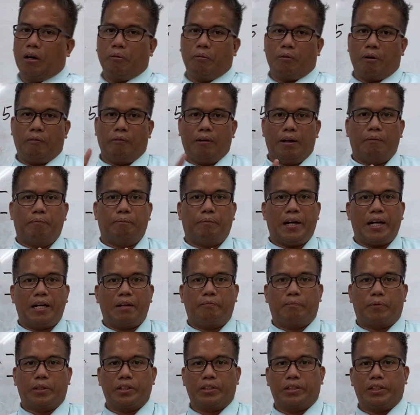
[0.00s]
we will find
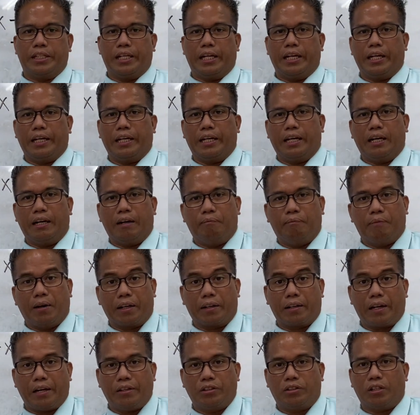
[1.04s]
first the
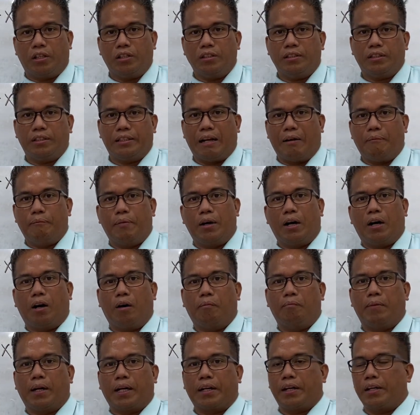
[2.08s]
variation, number of
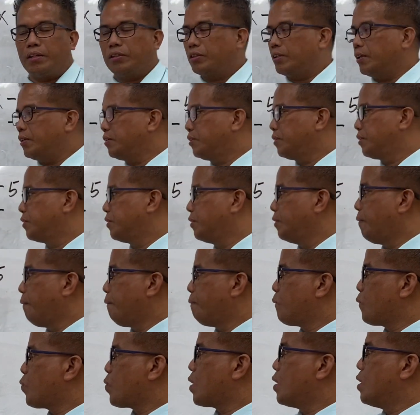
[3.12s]
variations.
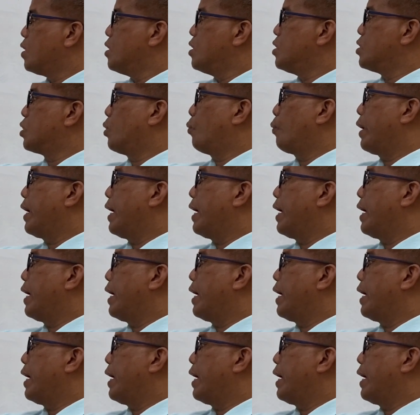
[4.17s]
So we